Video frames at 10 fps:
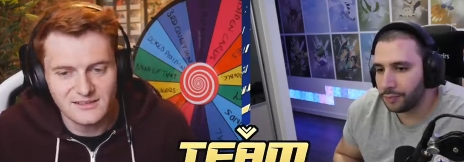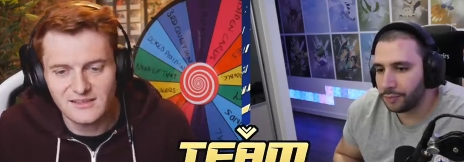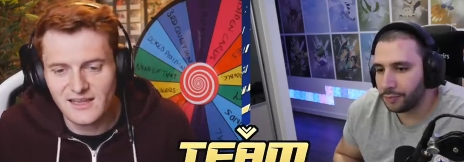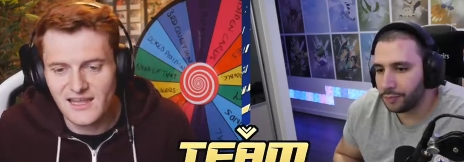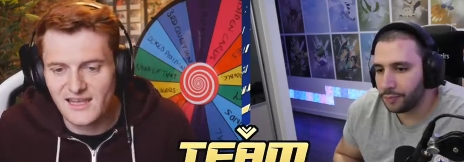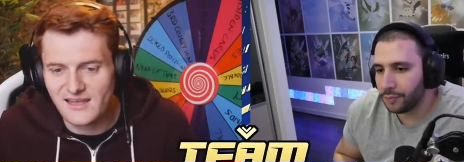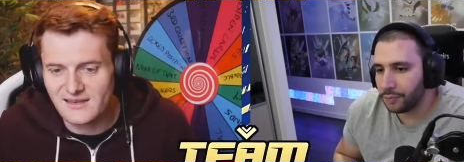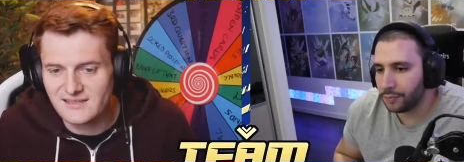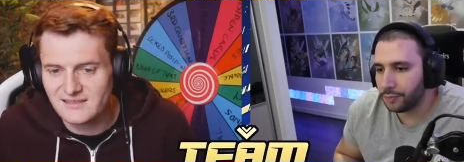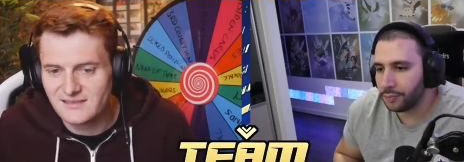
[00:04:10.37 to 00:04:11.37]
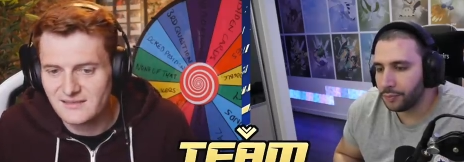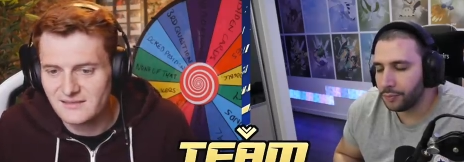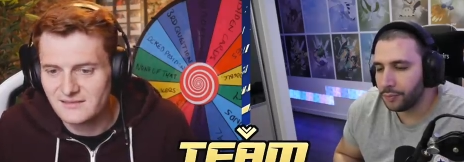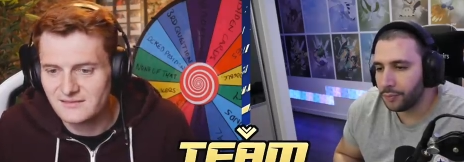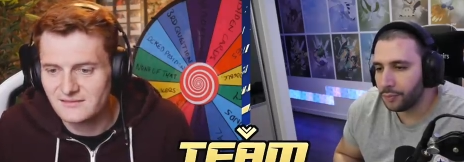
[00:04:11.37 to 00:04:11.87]
Speaker 1: And
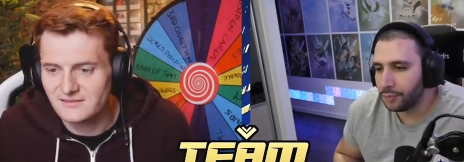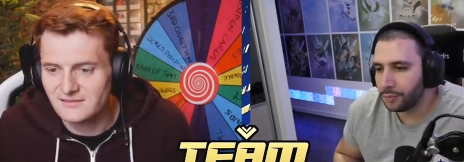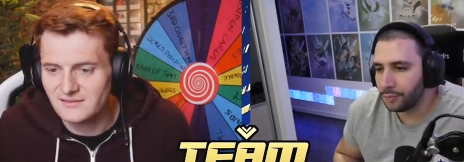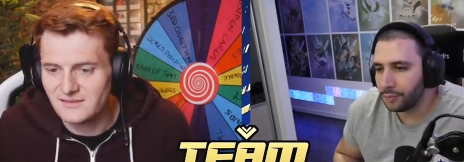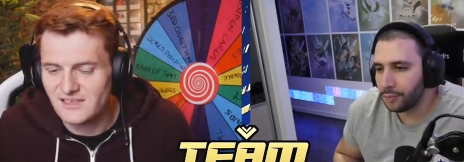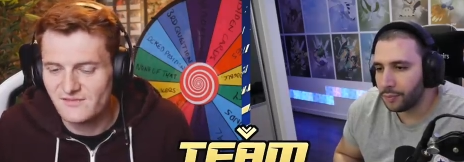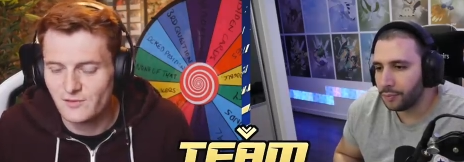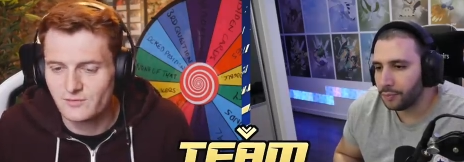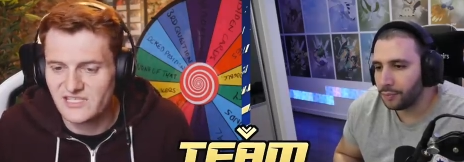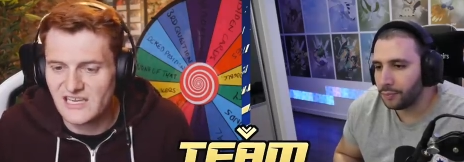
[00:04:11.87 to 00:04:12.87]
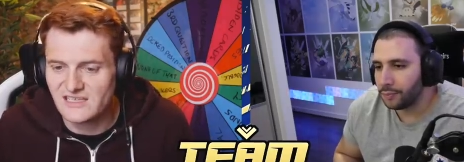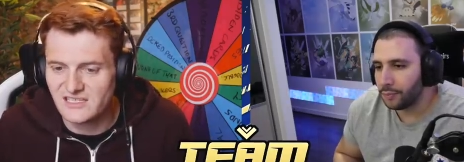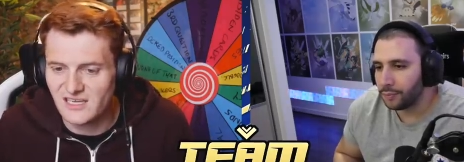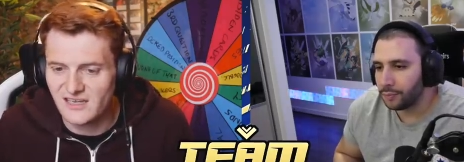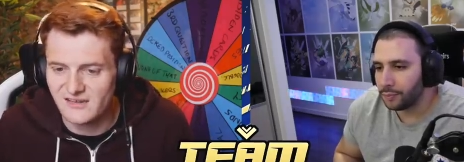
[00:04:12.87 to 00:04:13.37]
informed teacher.
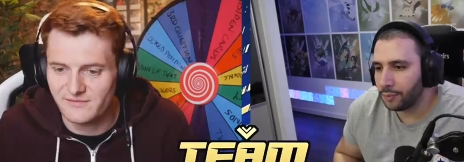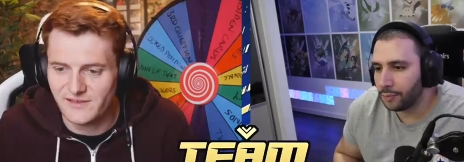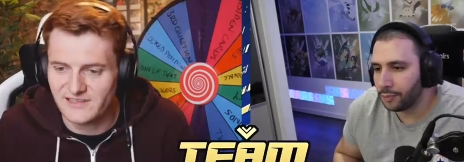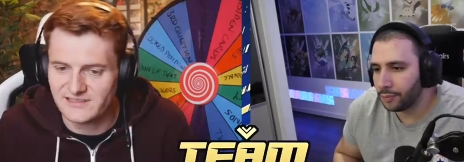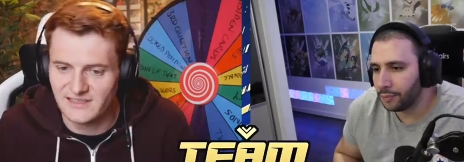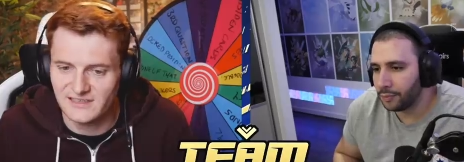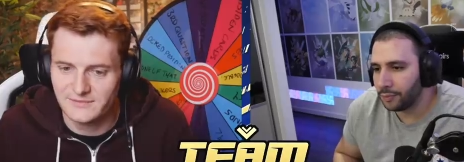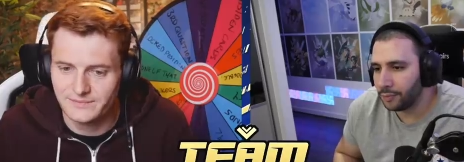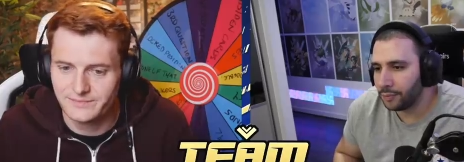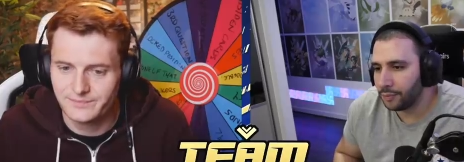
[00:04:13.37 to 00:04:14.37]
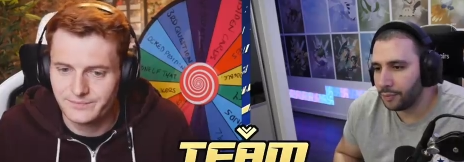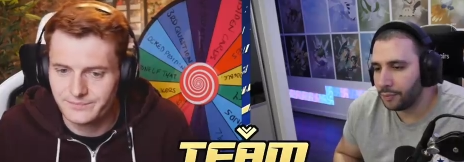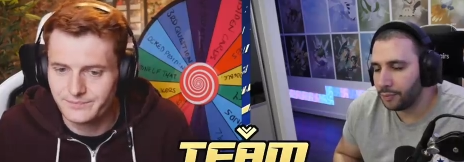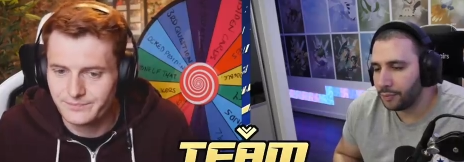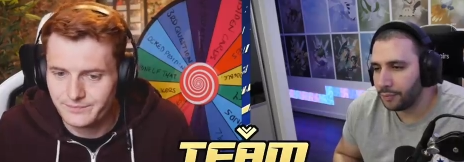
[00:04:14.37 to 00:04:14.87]
I don't think so.
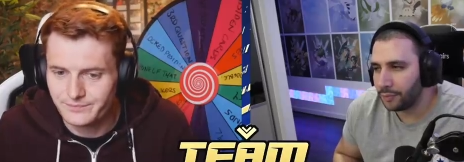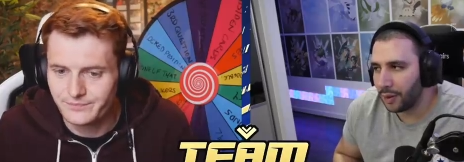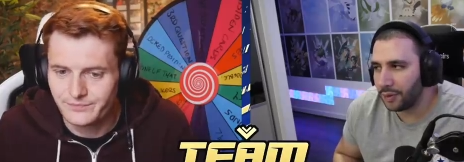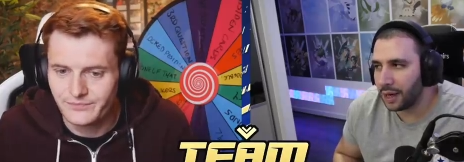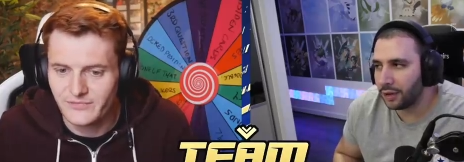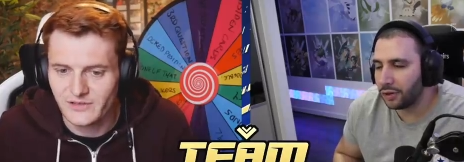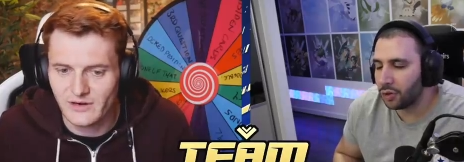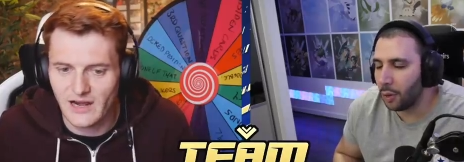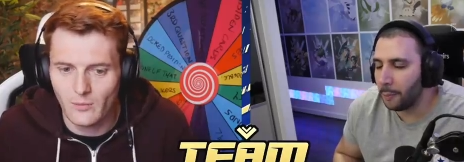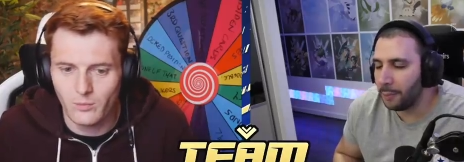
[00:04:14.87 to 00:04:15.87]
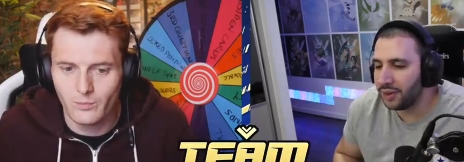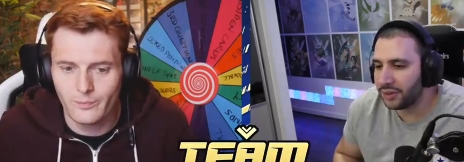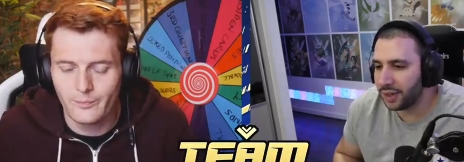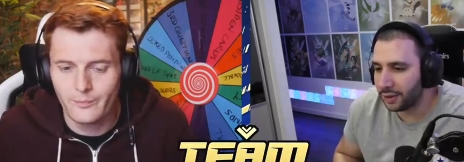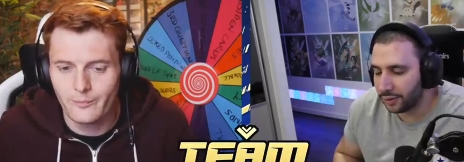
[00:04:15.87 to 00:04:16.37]
I think I just um, got
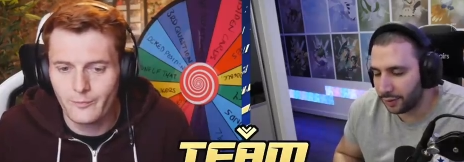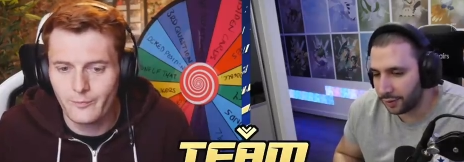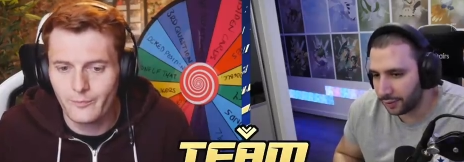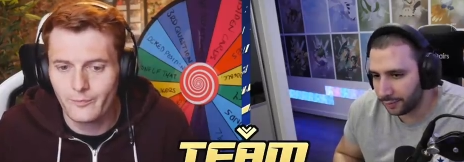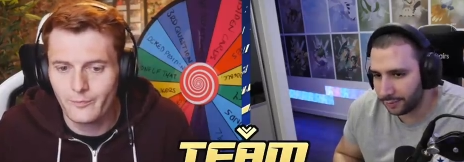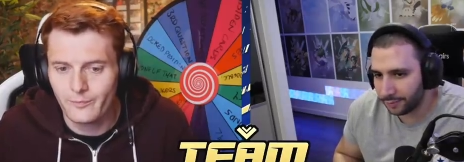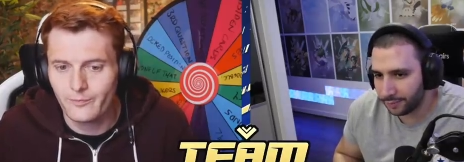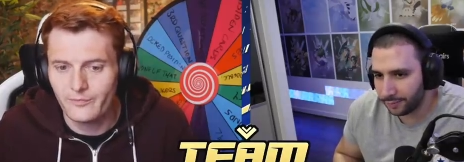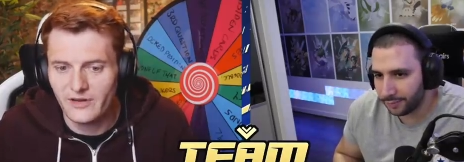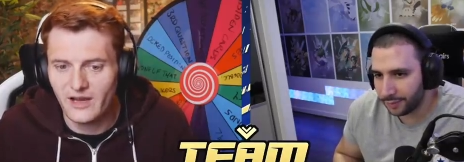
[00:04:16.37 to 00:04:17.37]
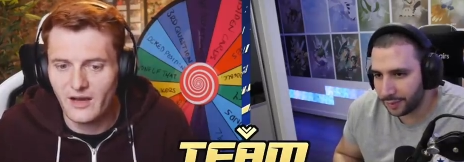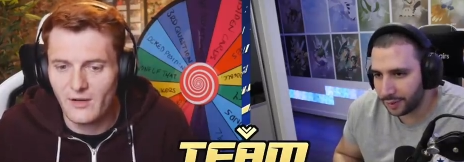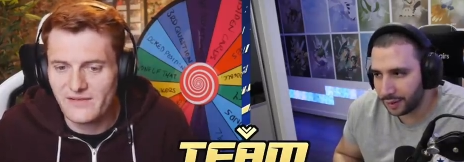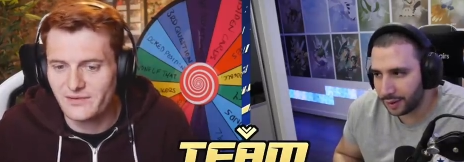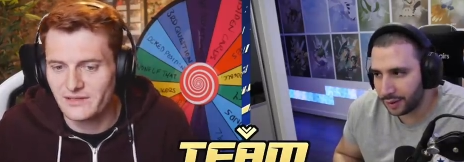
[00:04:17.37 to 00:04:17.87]
Speaker 2: biscuits.
Speaker 1: Oh,
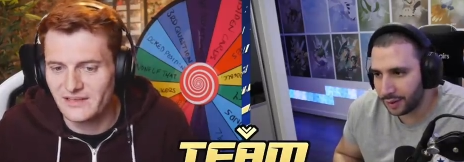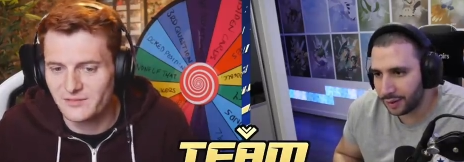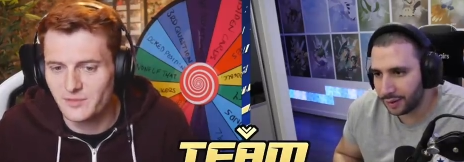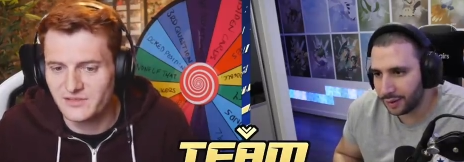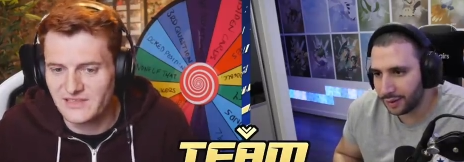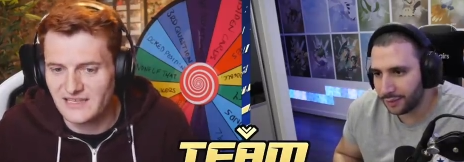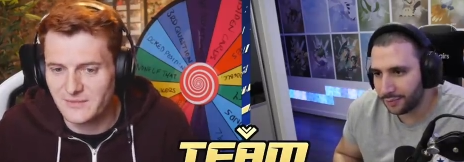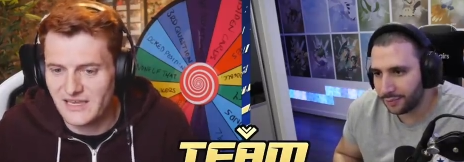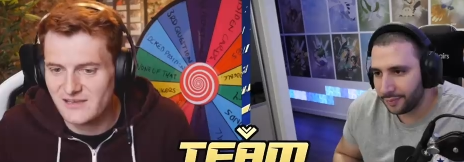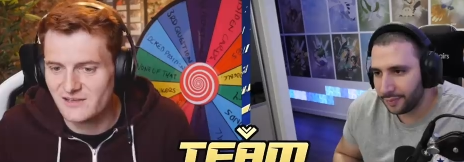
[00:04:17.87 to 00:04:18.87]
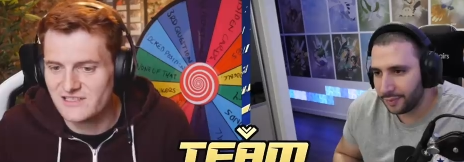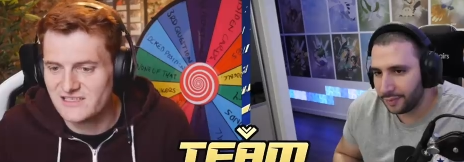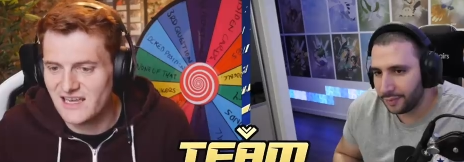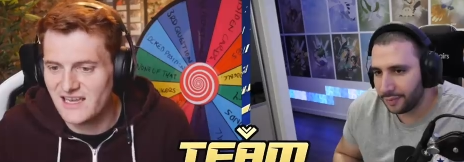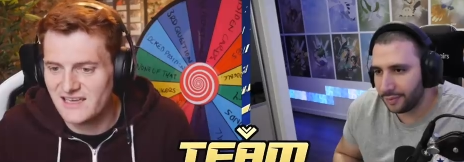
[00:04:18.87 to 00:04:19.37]
everyone loves biscuits, mate. You got his
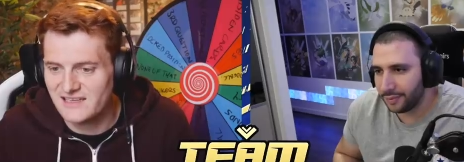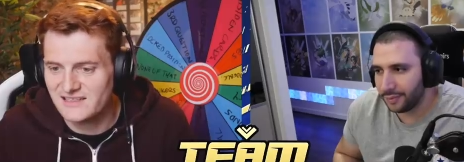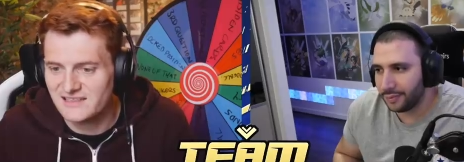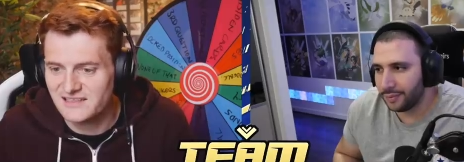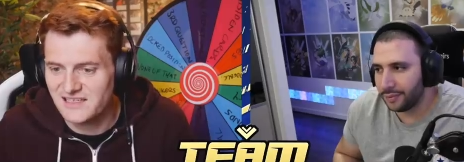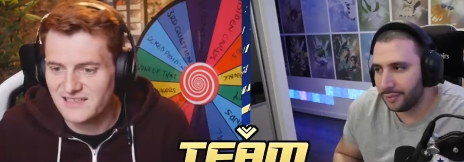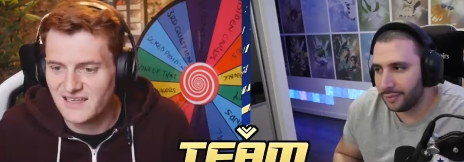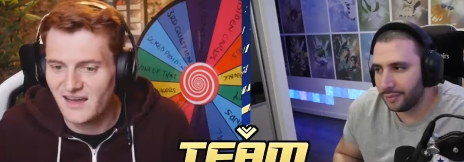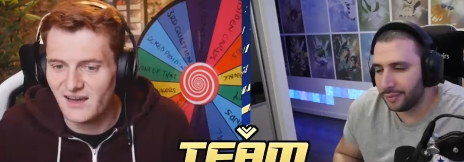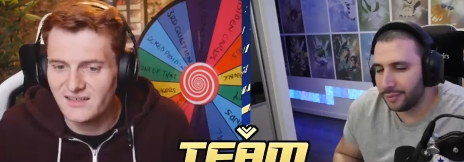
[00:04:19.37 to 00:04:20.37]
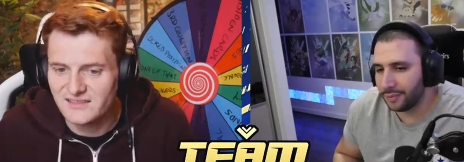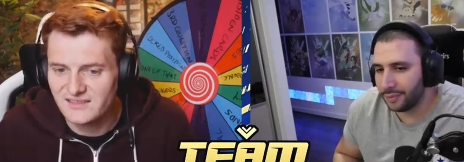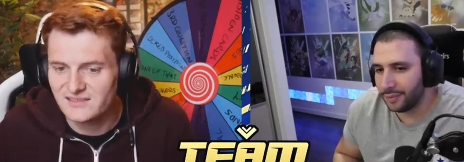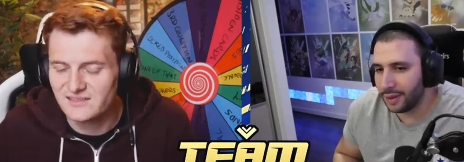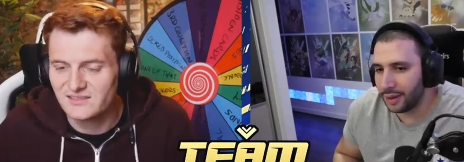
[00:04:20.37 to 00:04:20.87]
uh, his card.
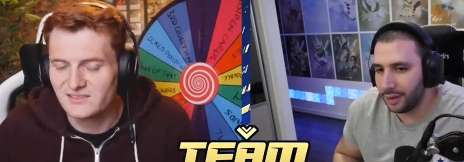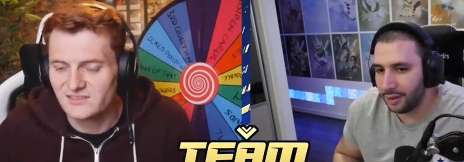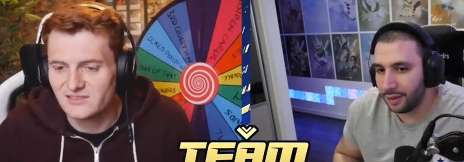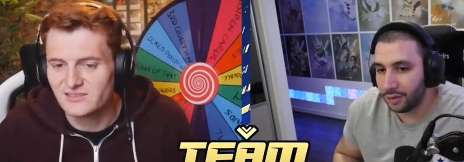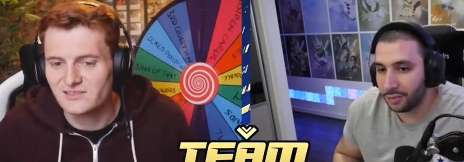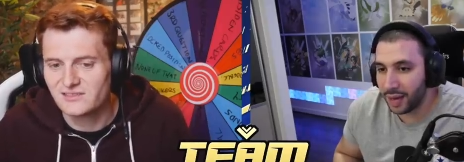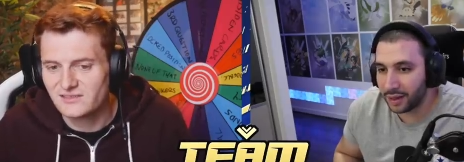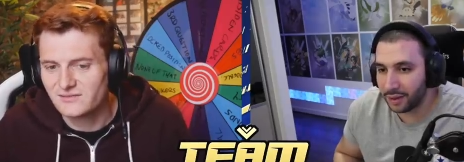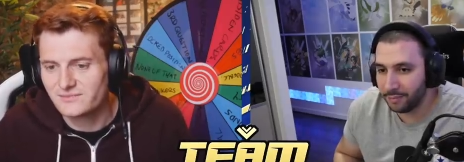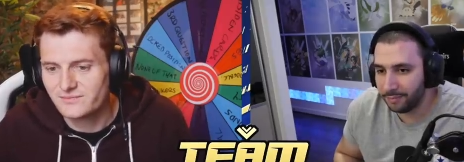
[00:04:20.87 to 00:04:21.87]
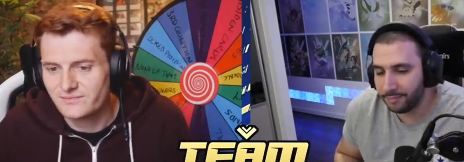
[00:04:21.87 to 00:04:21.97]
Yeah, I just packed him.